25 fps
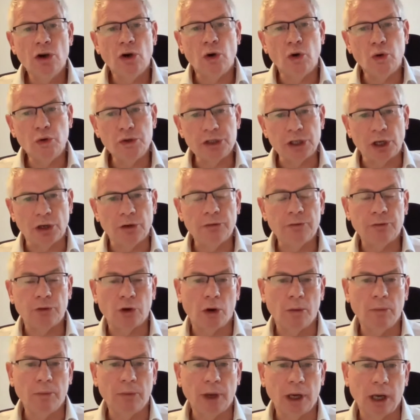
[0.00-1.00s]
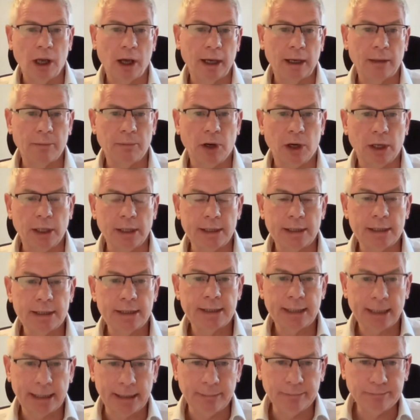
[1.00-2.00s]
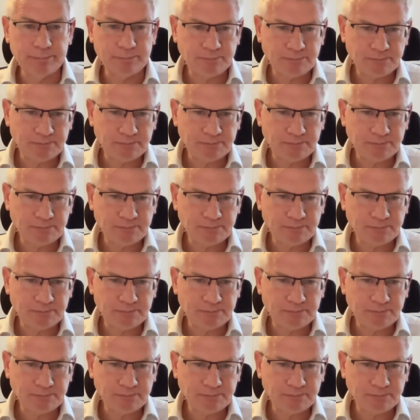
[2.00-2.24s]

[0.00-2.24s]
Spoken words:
also from the Like Minds team.